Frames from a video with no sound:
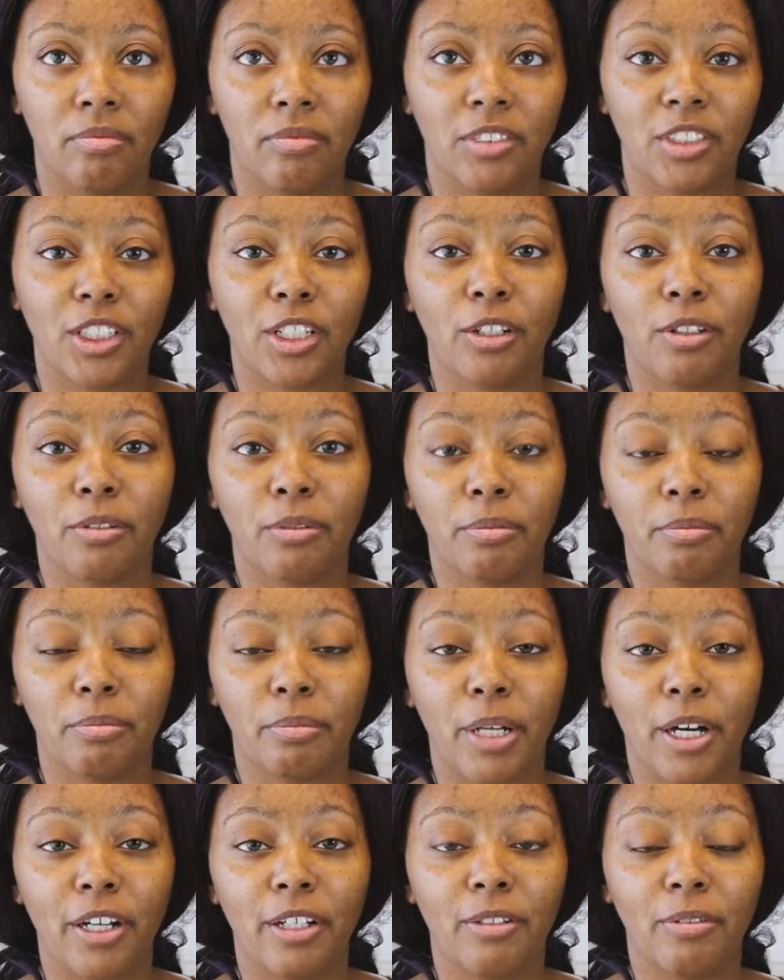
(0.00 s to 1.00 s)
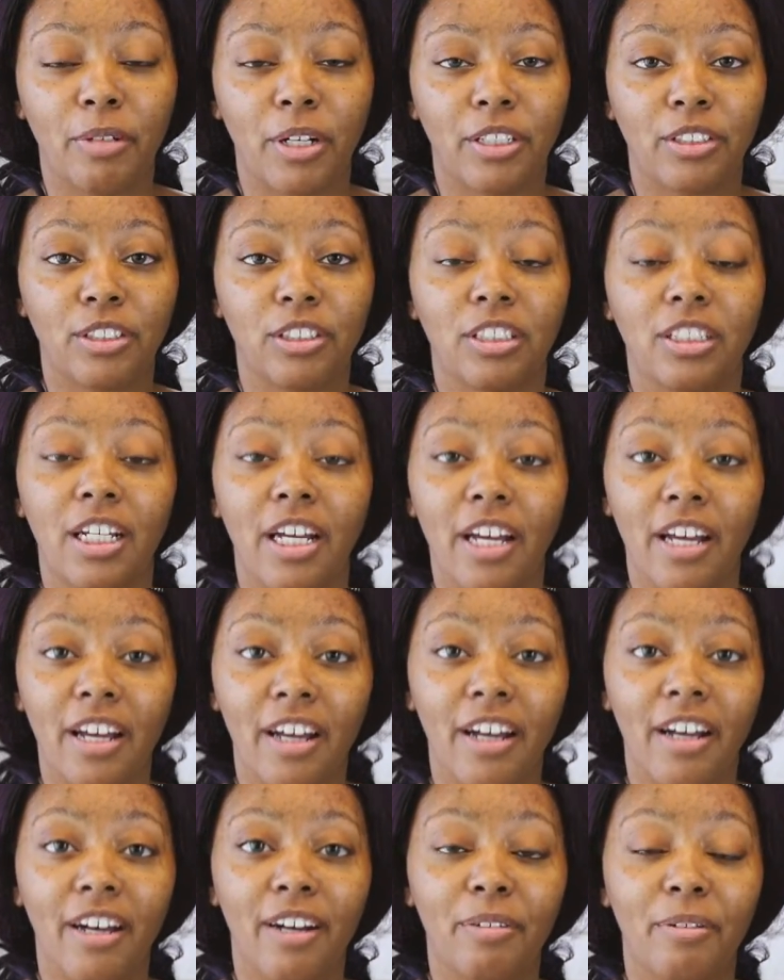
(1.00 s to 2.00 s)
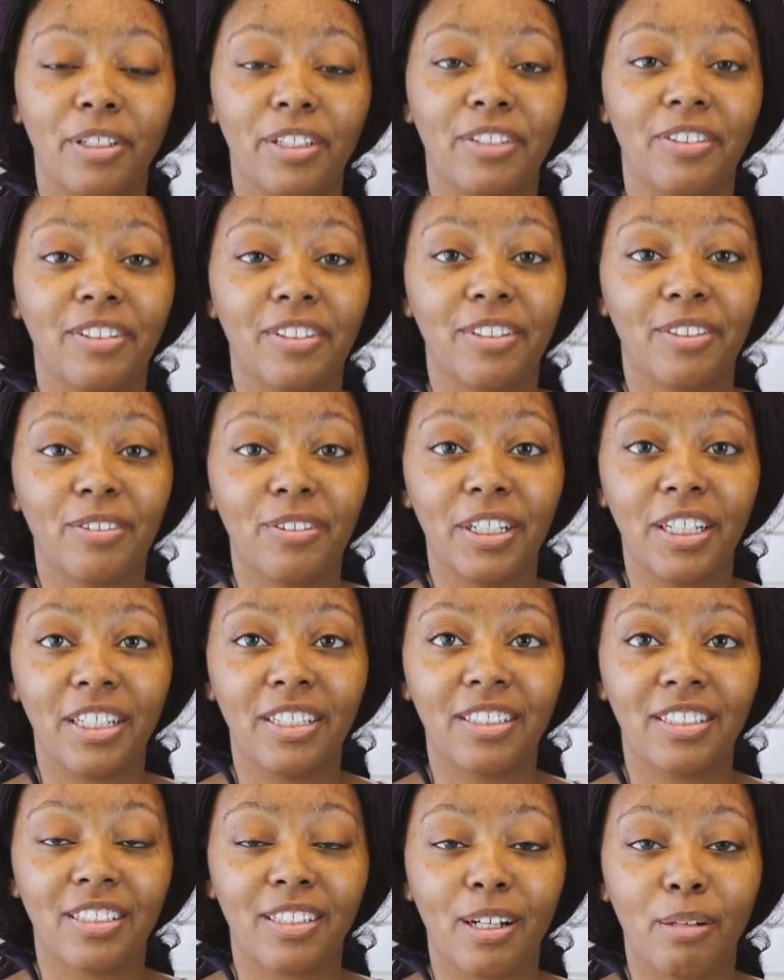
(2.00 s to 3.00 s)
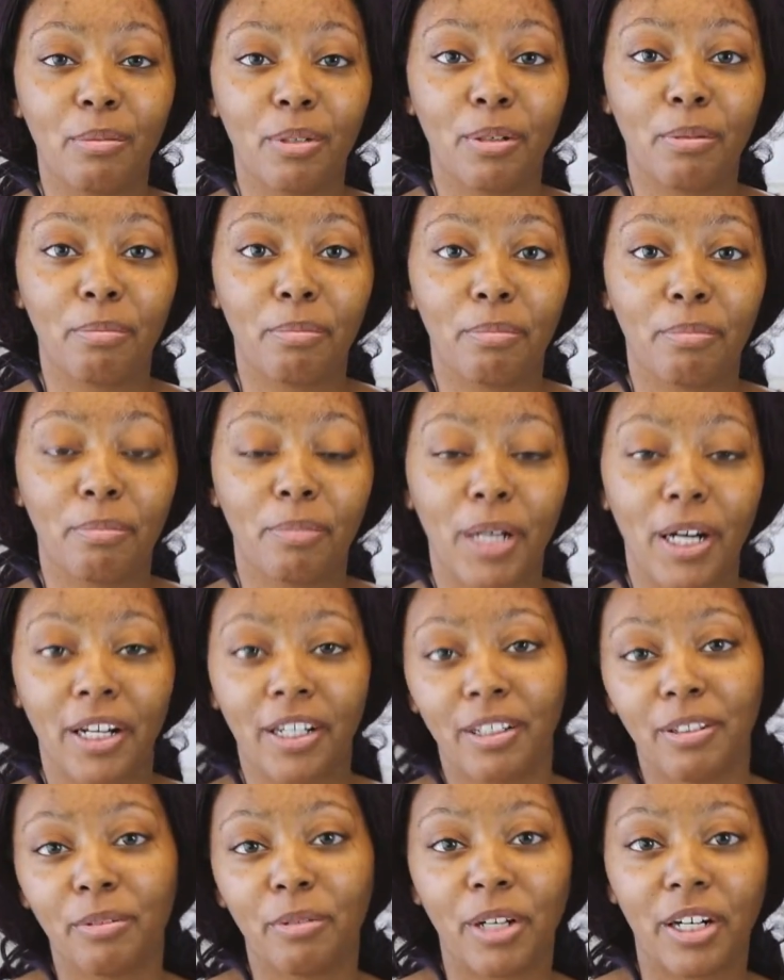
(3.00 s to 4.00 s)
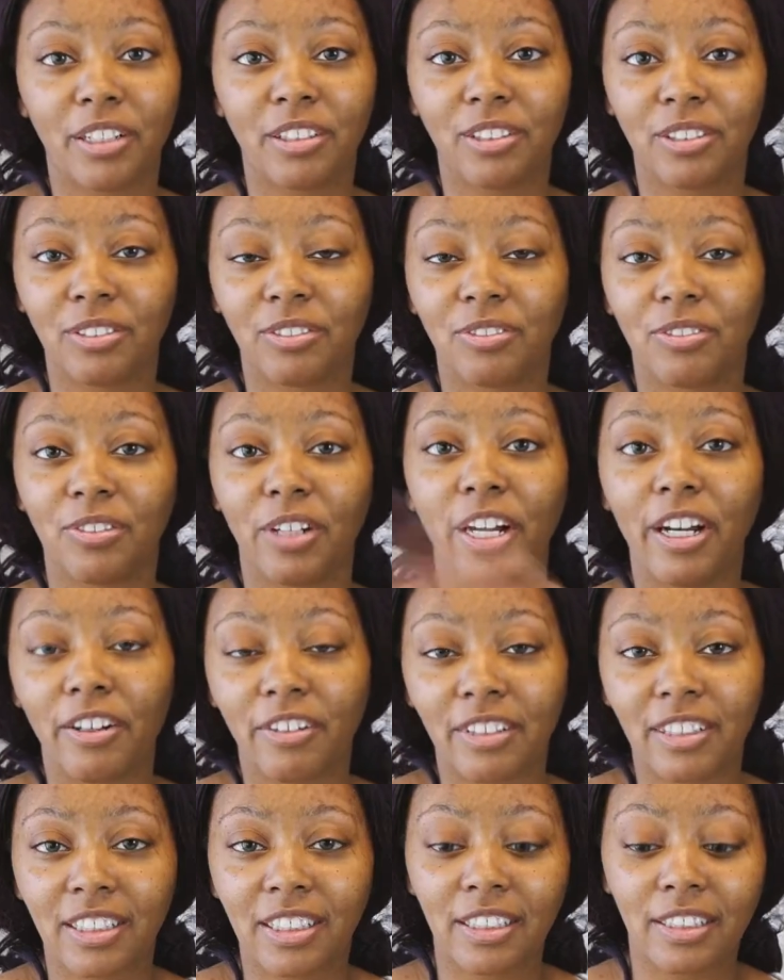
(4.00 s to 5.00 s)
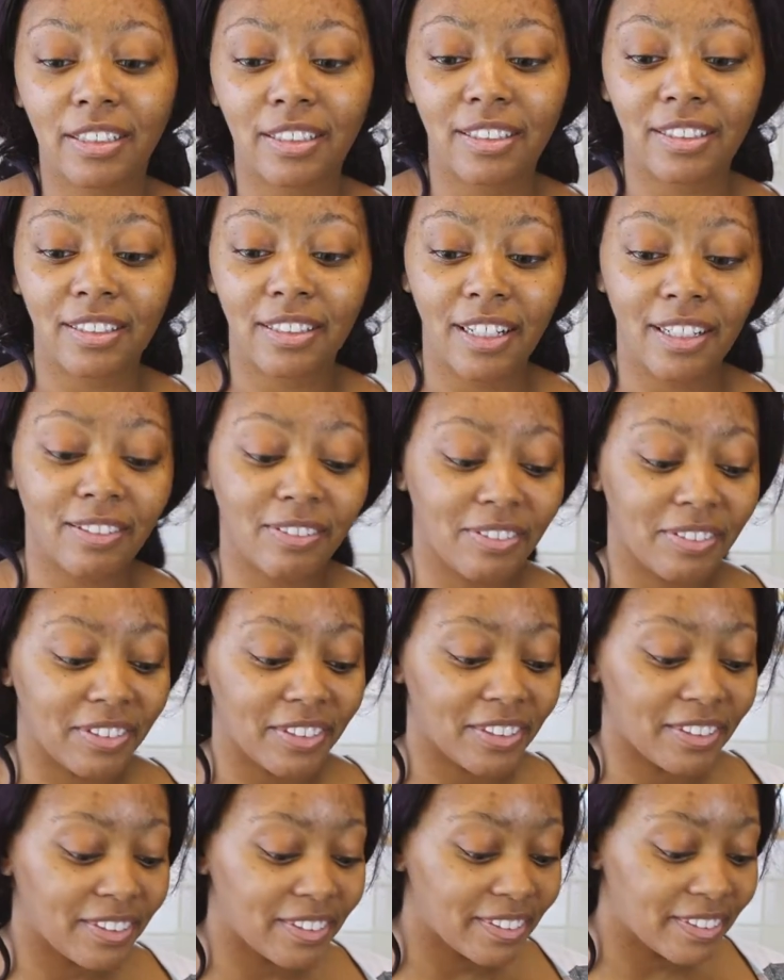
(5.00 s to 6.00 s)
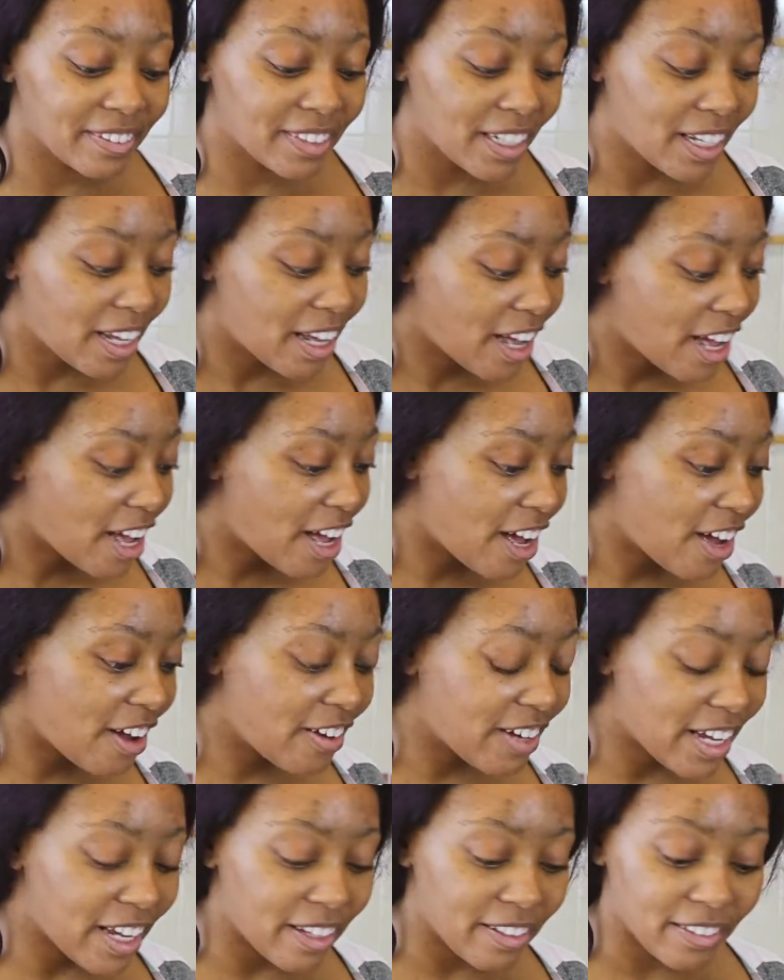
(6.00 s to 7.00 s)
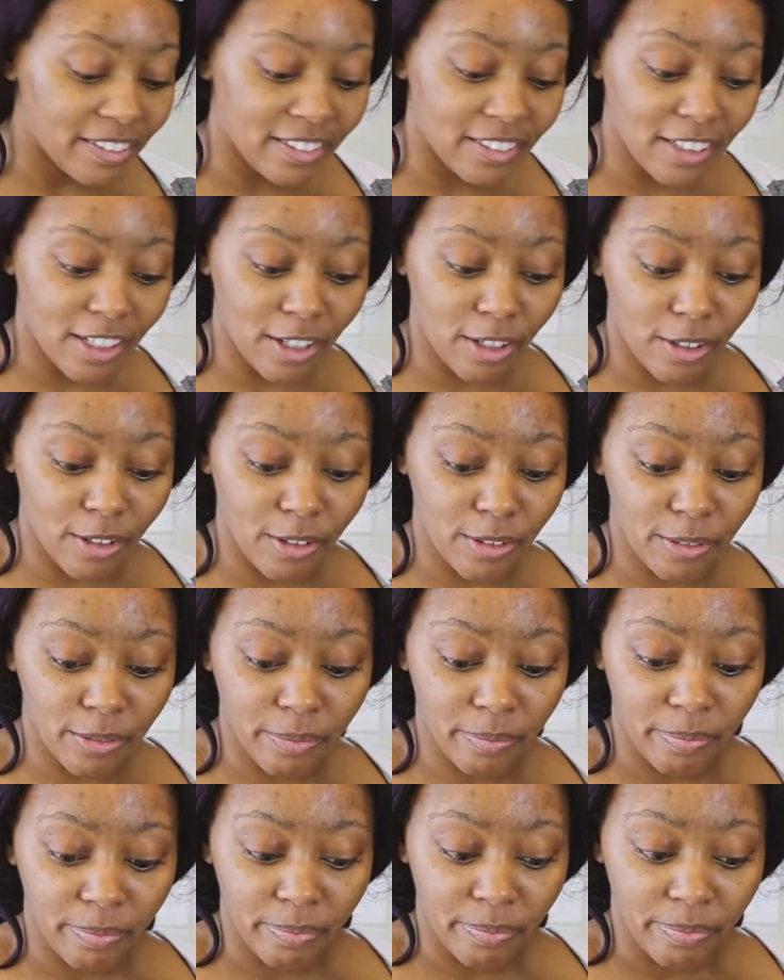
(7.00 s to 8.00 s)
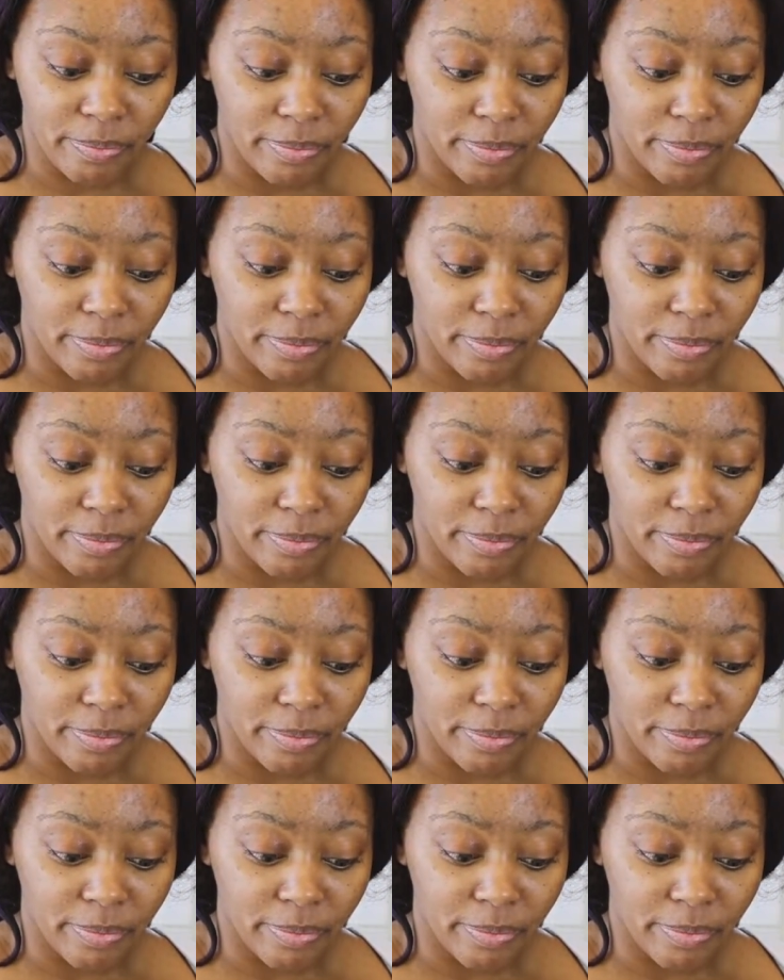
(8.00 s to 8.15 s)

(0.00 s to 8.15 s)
So body washes. Yeah, we're doing 3 summer body wash fragrances. That's what we're doing. Okay, so